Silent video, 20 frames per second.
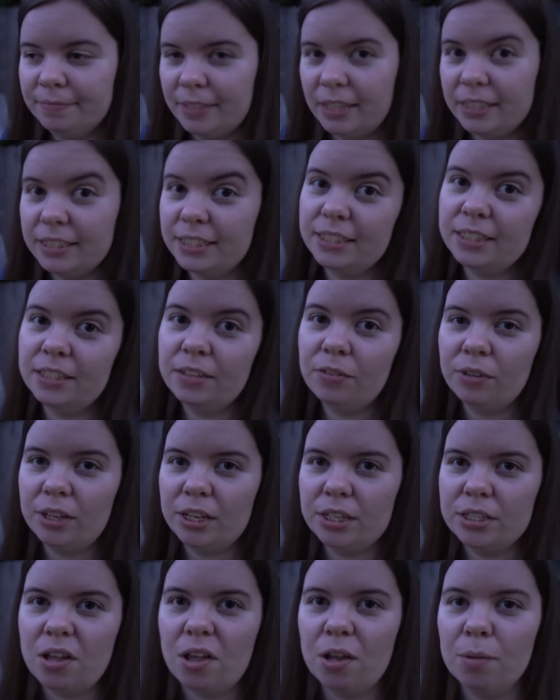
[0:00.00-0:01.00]
It's still a
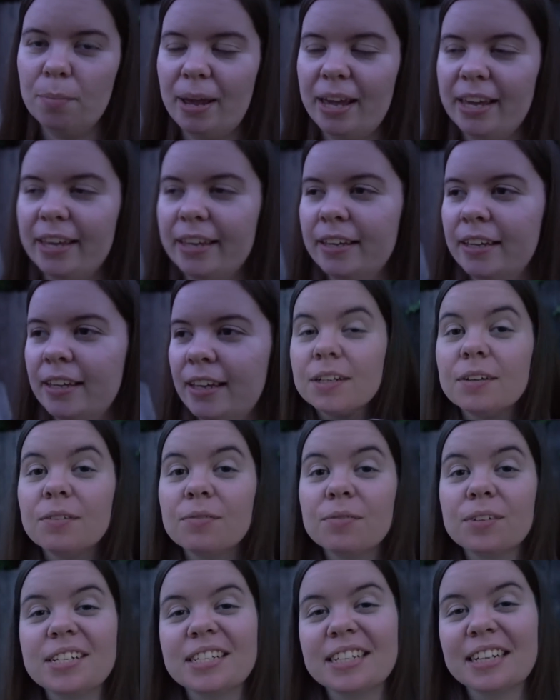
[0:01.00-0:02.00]
really solid bike.
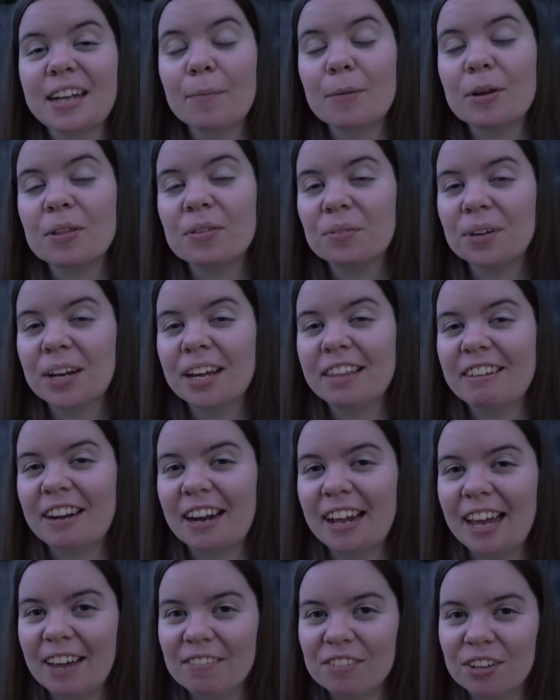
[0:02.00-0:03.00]
Reason number three that
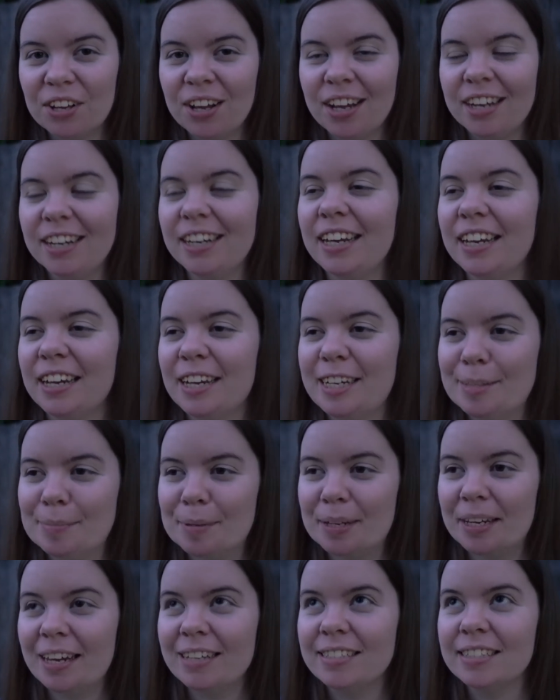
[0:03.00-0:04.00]
I have the Honda is
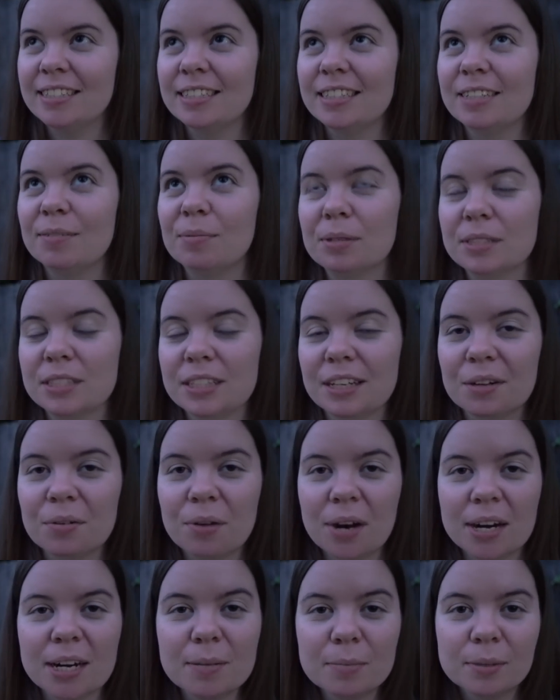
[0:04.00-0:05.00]
because it was
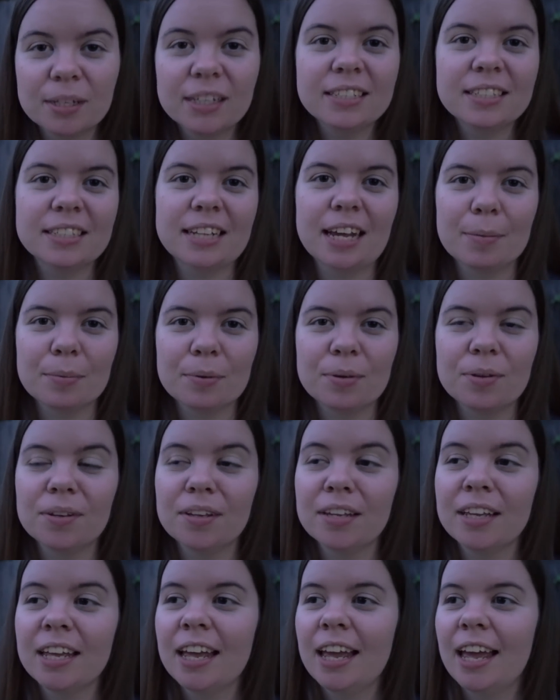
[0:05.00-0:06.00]
incredibly
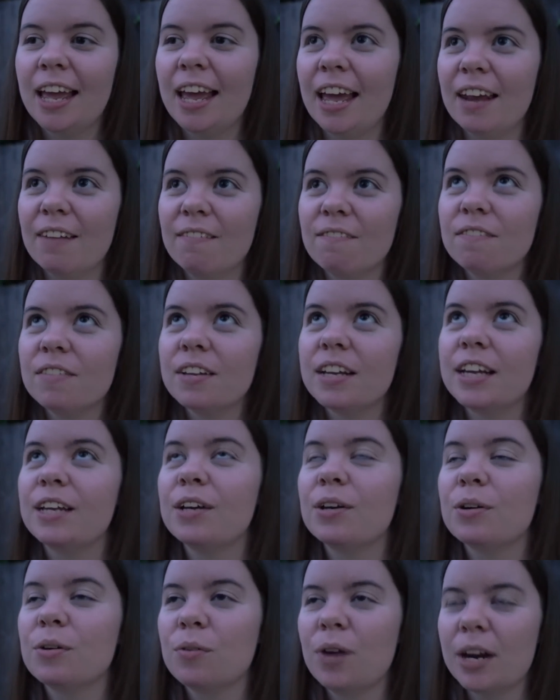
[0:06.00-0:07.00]
stable and
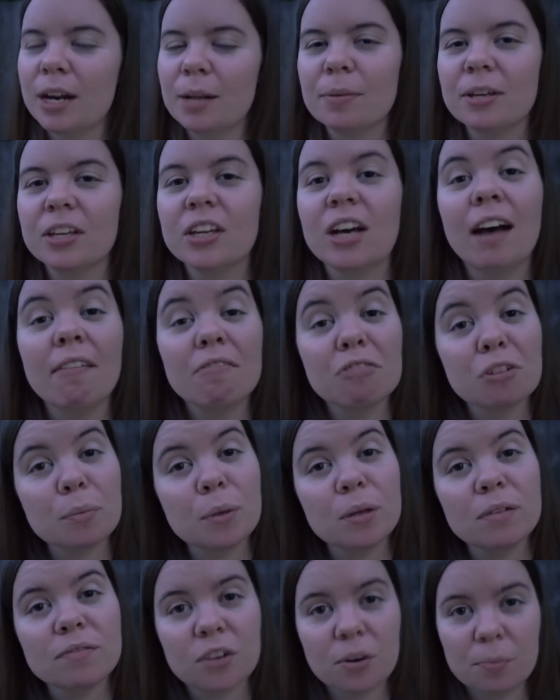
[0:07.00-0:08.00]
incredibly
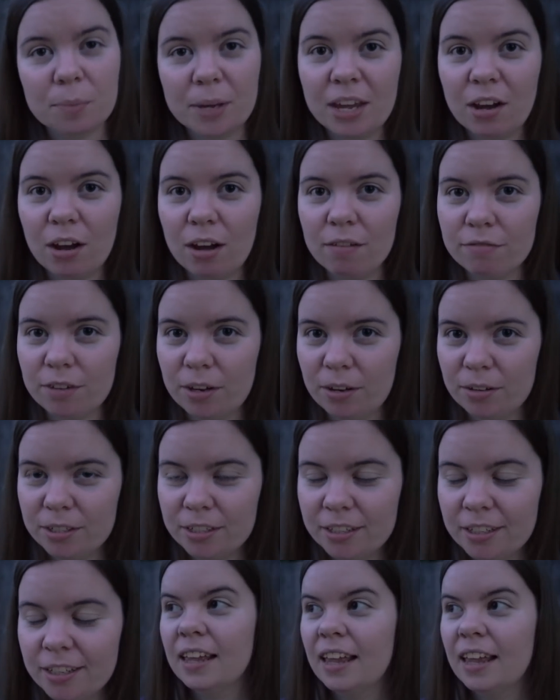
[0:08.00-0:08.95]
comfortable for me off-road.